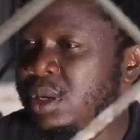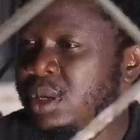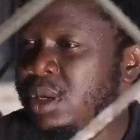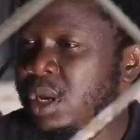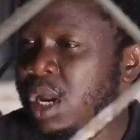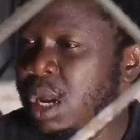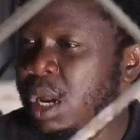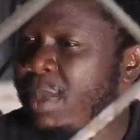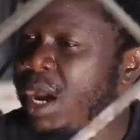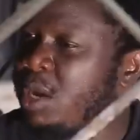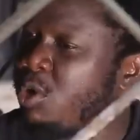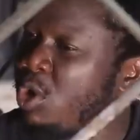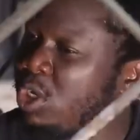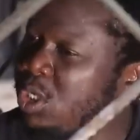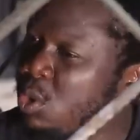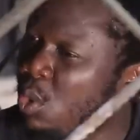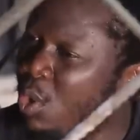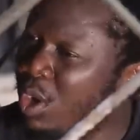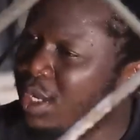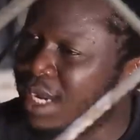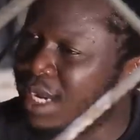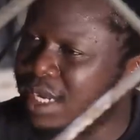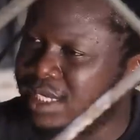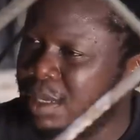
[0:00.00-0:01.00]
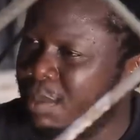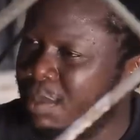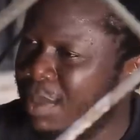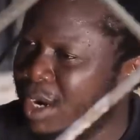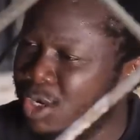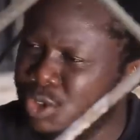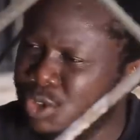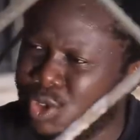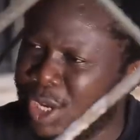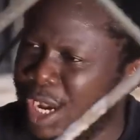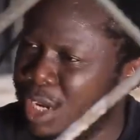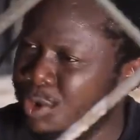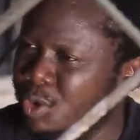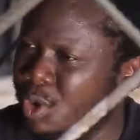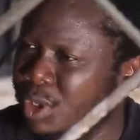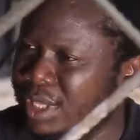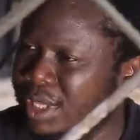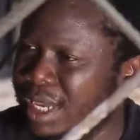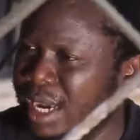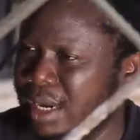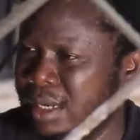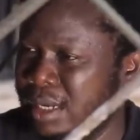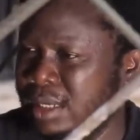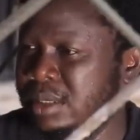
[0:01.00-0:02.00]
Am I not the one getting married to her
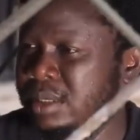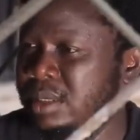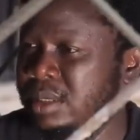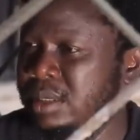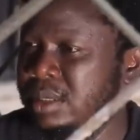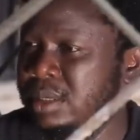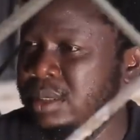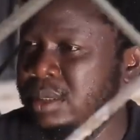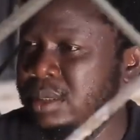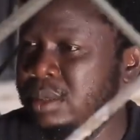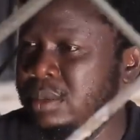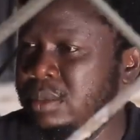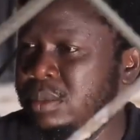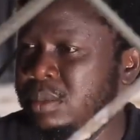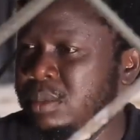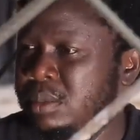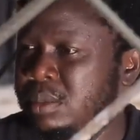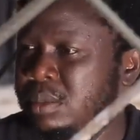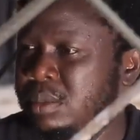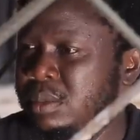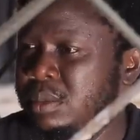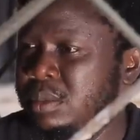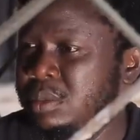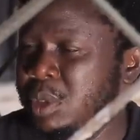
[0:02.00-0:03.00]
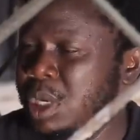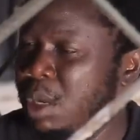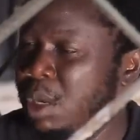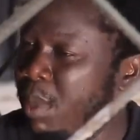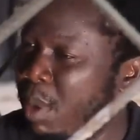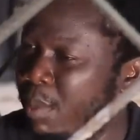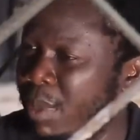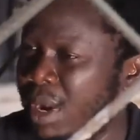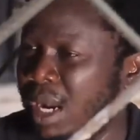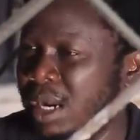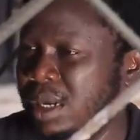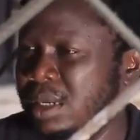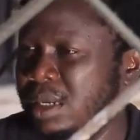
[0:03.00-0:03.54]
daughter? Yeah, Mama?